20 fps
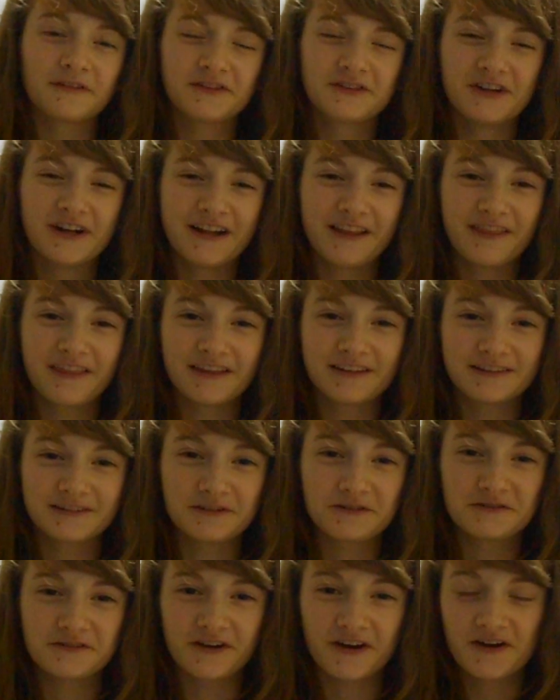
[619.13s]
meltdowns
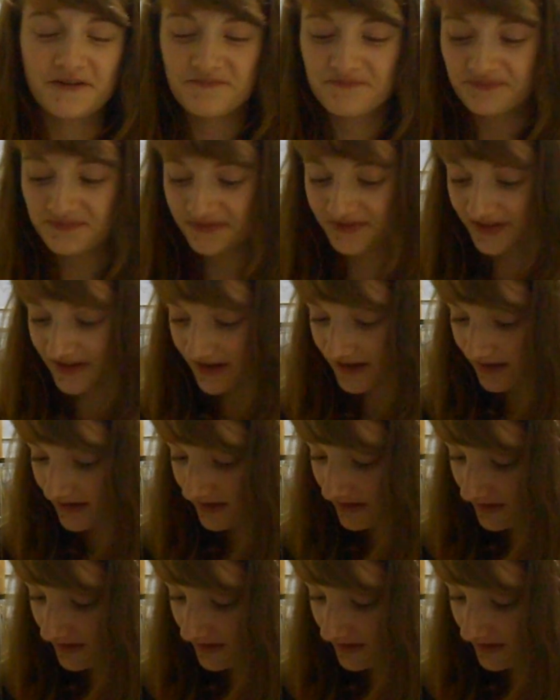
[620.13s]
or anything so far.